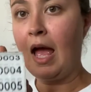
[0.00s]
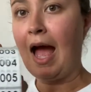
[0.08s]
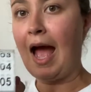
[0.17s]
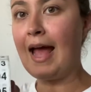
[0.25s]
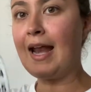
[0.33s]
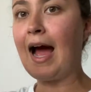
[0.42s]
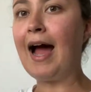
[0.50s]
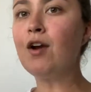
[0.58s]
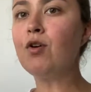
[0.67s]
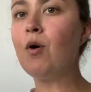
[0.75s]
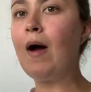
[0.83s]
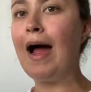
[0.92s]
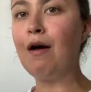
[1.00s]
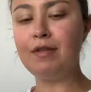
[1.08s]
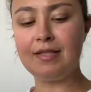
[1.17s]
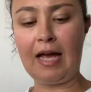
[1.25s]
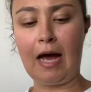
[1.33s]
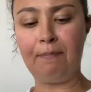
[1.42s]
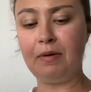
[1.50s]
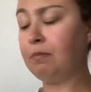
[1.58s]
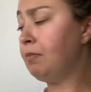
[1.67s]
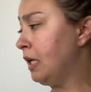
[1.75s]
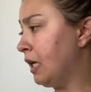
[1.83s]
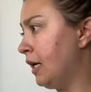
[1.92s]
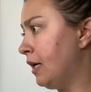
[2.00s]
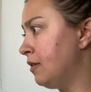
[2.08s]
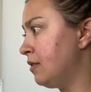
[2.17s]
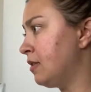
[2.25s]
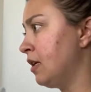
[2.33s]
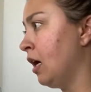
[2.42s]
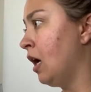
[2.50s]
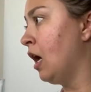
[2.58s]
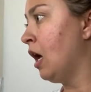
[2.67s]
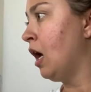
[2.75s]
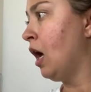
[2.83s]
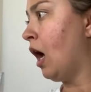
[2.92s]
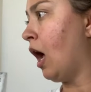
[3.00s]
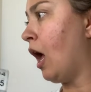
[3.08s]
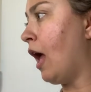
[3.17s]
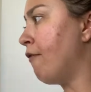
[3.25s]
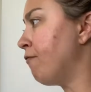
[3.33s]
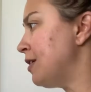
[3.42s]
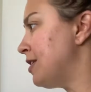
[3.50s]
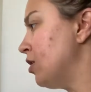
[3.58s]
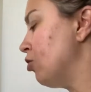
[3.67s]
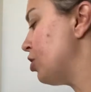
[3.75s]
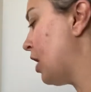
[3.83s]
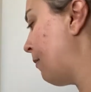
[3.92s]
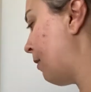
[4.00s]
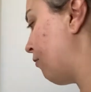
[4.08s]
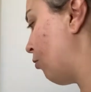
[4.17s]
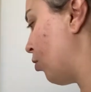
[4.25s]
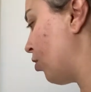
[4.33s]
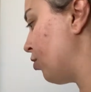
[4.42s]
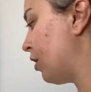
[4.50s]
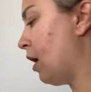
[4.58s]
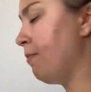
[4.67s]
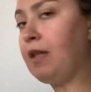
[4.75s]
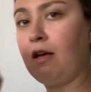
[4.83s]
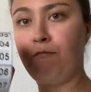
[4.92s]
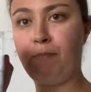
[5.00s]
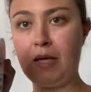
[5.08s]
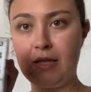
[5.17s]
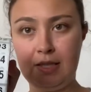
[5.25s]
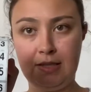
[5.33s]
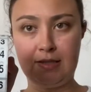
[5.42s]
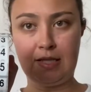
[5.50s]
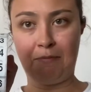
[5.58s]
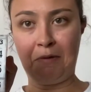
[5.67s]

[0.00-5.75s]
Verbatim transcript: And I don't know how this happened because every single time I've ordered them, they've been these same